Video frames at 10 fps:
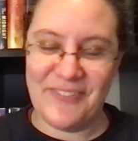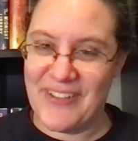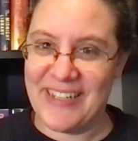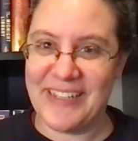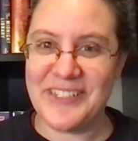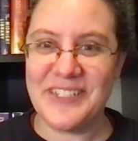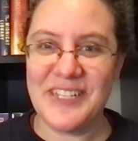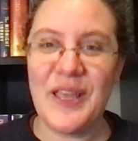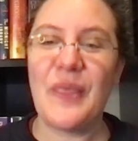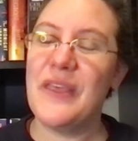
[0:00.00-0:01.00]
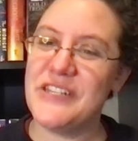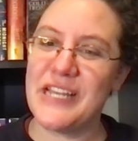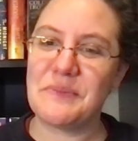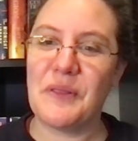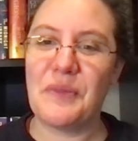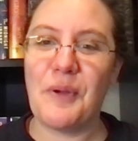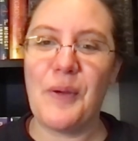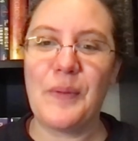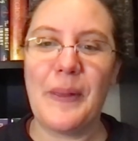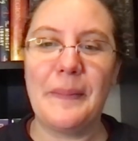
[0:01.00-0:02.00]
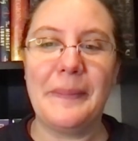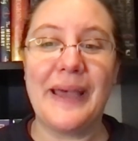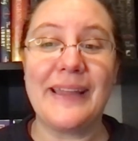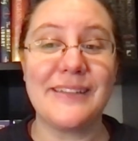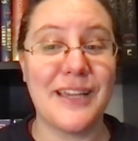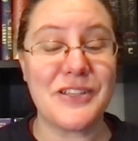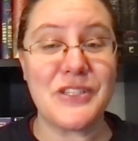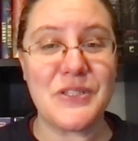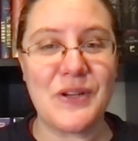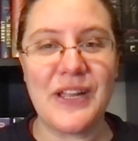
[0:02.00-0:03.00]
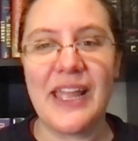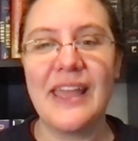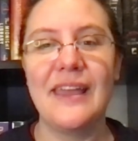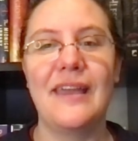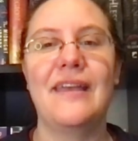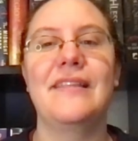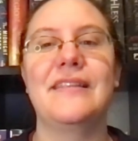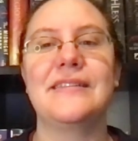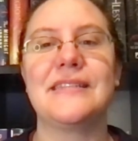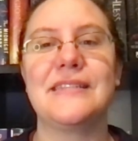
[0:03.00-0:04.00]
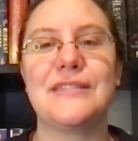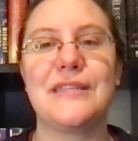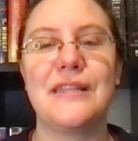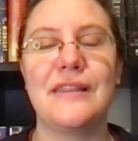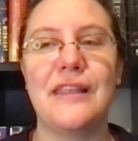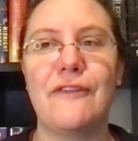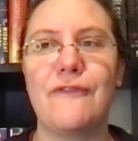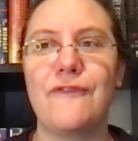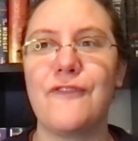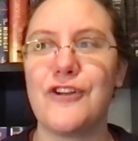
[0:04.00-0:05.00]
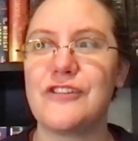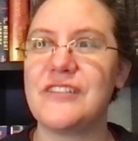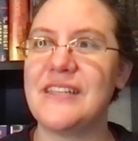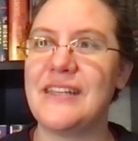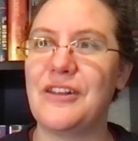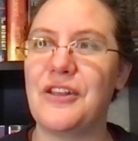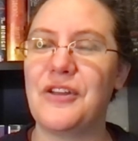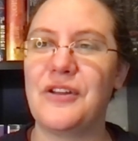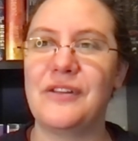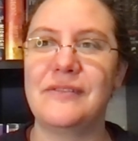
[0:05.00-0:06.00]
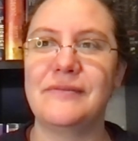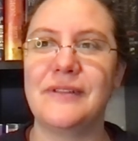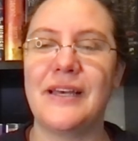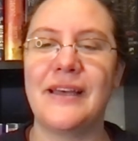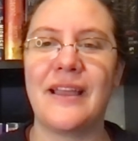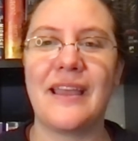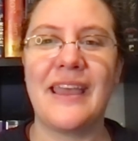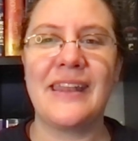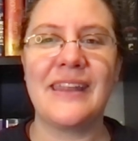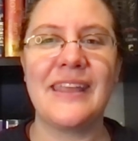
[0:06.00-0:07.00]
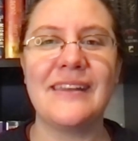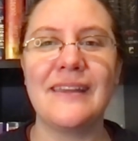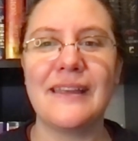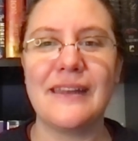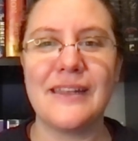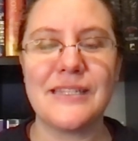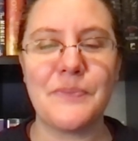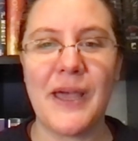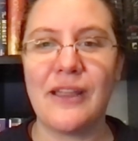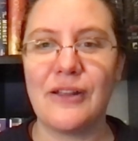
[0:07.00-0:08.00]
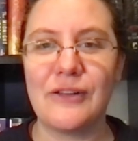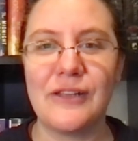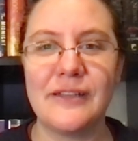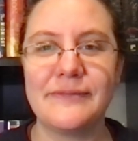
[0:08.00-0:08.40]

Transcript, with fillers: finished The Jasmine Throne by Tasha Suri. This is the first in an Indian inspired